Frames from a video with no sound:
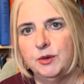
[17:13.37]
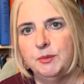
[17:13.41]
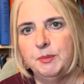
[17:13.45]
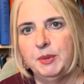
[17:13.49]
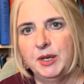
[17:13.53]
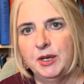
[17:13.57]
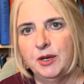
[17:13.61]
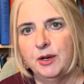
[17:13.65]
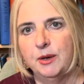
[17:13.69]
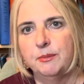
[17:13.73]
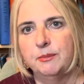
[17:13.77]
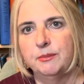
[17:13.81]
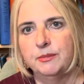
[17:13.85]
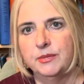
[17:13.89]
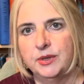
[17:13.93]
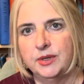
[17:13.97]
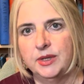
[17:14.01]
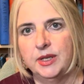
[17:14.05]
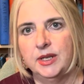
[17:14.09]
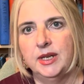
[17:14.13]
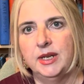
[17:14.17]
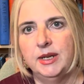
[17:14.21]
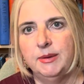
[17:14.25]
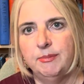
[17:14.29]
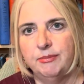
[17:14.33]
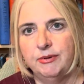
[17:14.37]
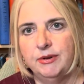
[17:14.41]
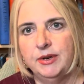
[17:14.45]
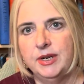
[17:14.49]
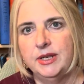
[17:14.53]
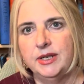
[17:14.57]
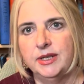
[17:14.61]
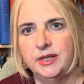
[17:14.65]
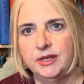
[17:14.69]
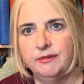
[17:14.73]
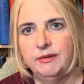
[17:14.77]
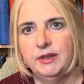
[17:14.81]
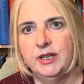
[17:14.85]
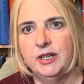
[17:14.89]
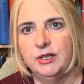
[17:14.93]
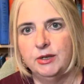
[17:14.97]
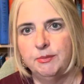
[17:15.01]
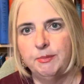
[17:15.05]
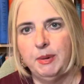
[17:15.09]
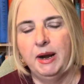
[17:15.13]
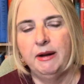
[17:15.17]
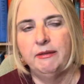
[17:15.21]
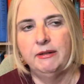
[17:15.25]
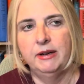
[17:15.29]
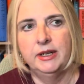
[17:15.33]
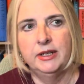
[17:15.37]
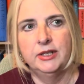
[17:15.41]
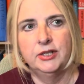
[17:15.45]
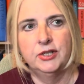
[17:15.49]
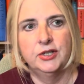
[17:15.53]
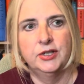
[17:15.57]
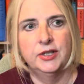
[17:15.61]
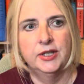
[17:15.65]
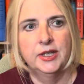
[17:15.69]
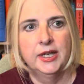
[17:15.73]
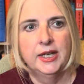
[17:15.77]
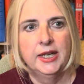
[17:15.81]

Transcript: becomes the priest of each parish.